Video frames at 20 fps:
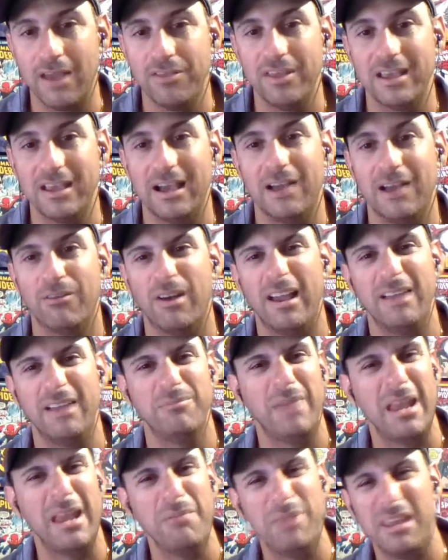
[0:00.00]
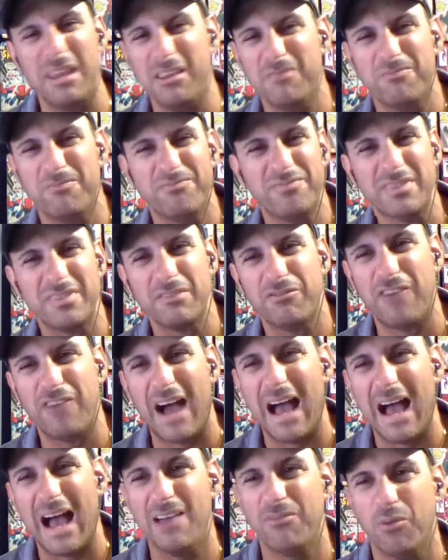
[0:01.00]
I think I read maybe
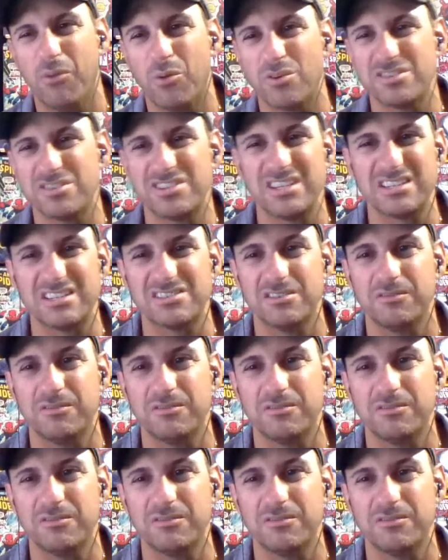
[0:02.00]
5 or 6 of